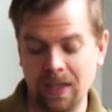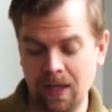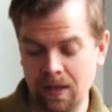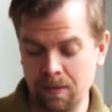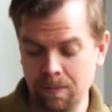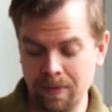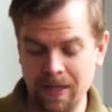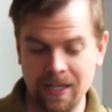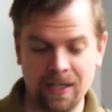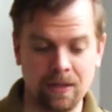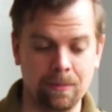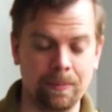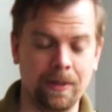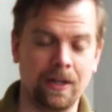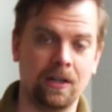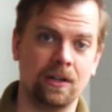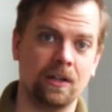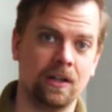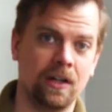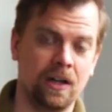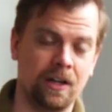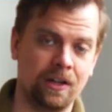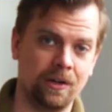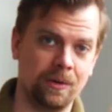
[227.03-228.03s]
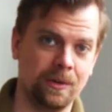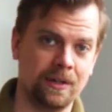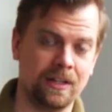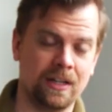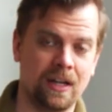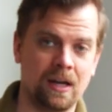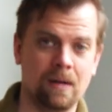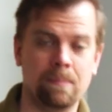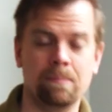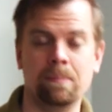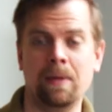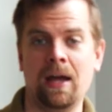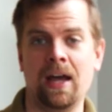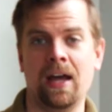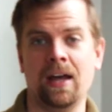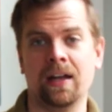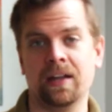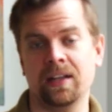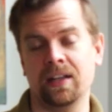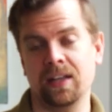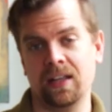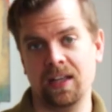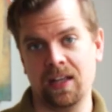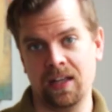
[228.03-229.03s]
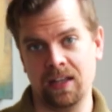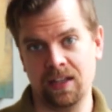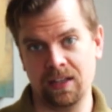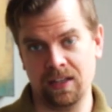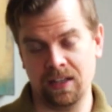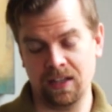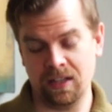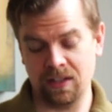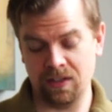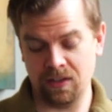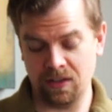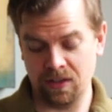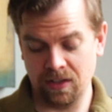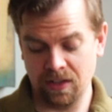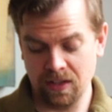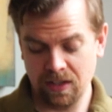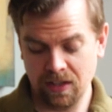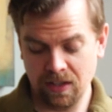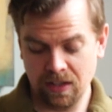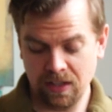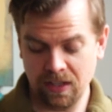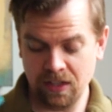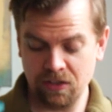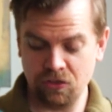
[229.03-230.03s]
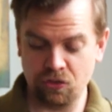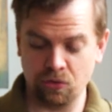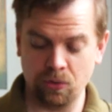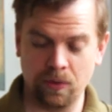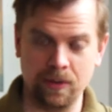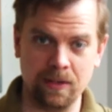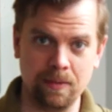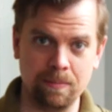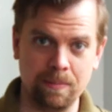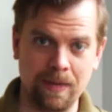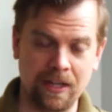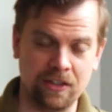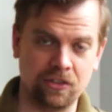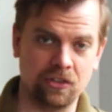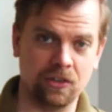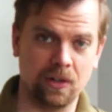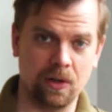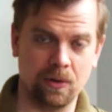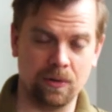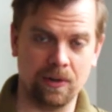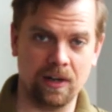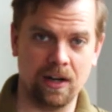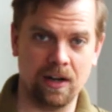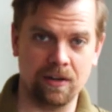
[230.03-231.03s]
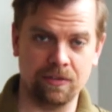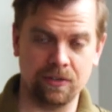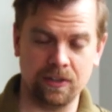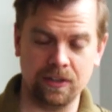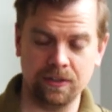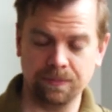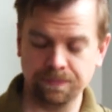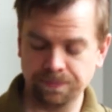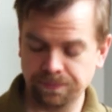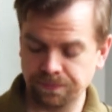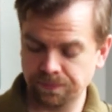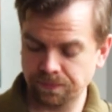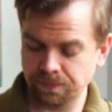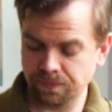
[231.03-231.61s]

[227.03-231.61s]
and make an Americano and come back and then enjoy the Mexico coffee.